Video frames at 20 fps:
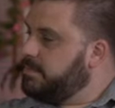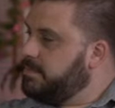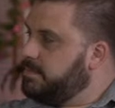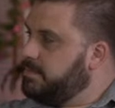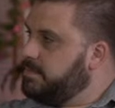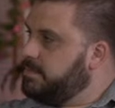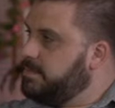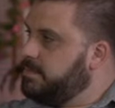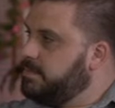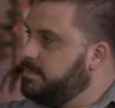
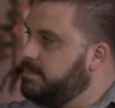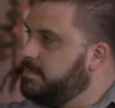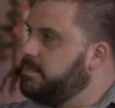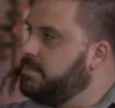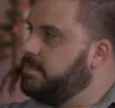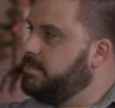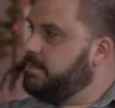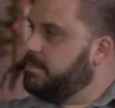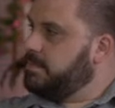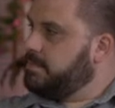
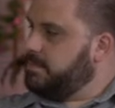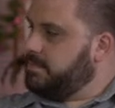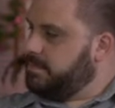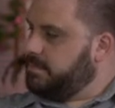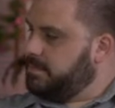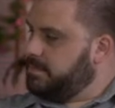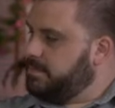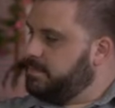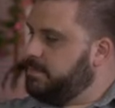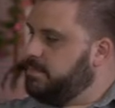
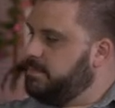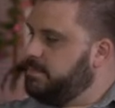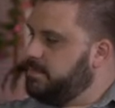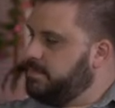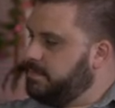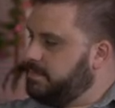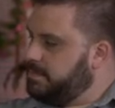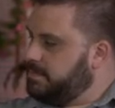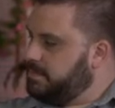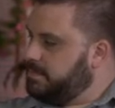
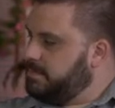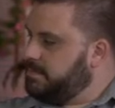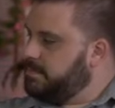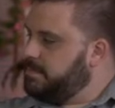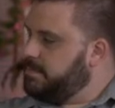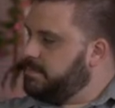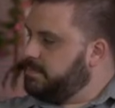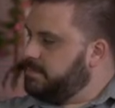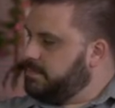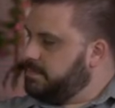
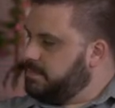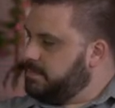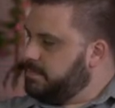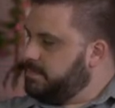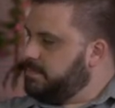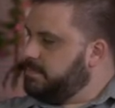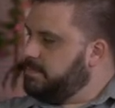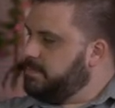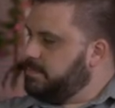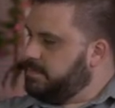
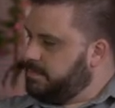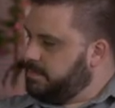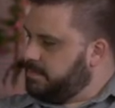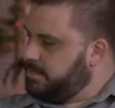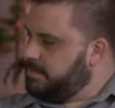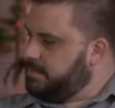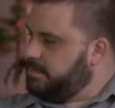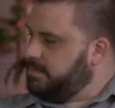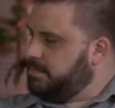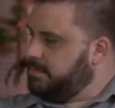
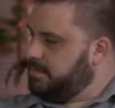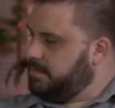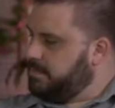(silent)